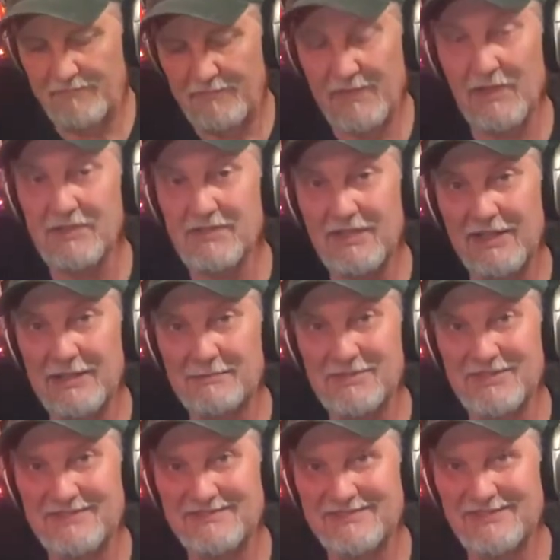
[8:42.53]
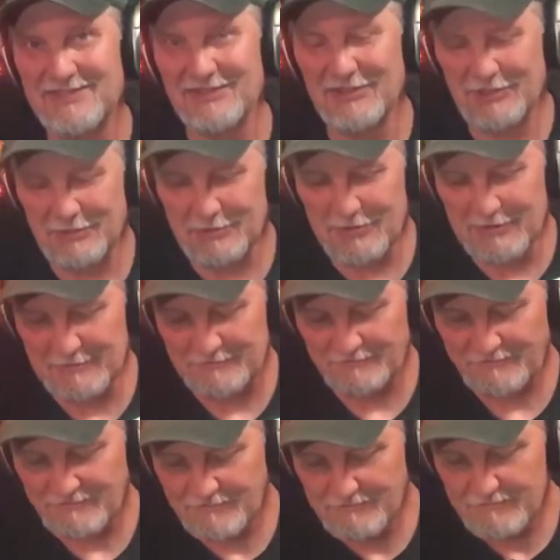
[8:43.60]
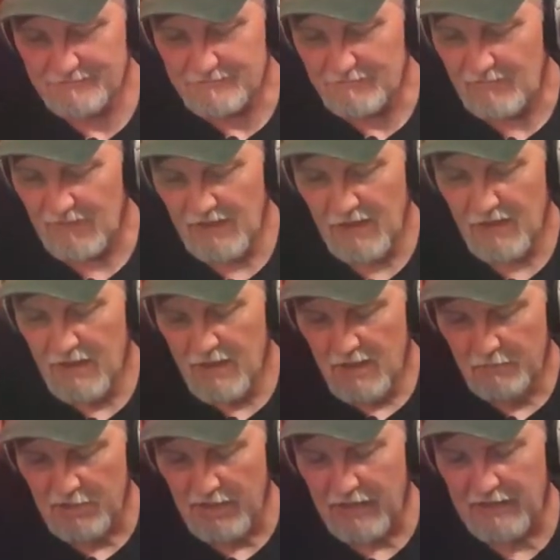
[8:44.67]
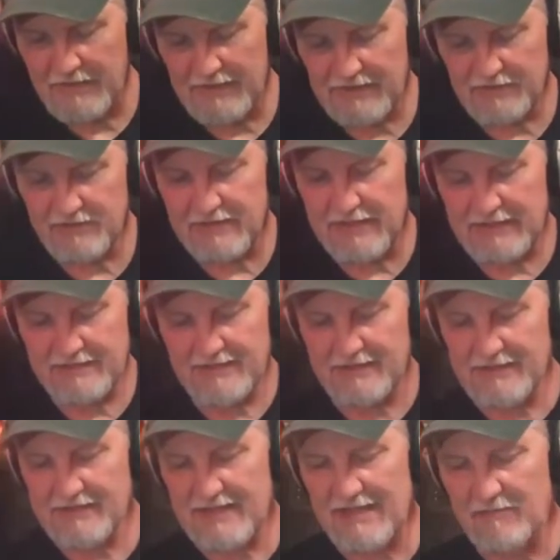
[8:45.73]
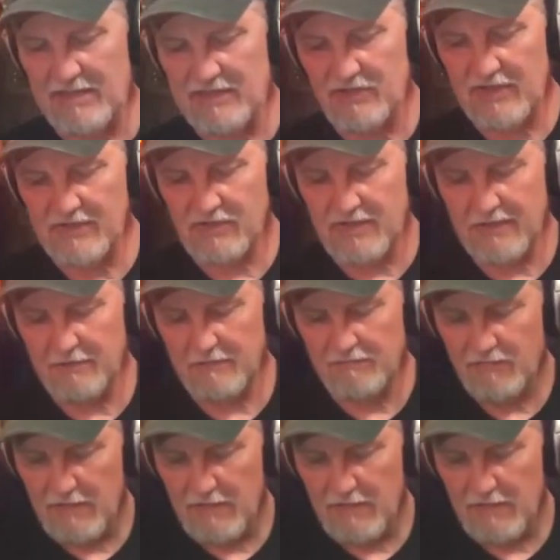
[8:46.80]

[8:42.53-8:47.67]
dice knobs to look cool. But all the electronics on this have been changed out.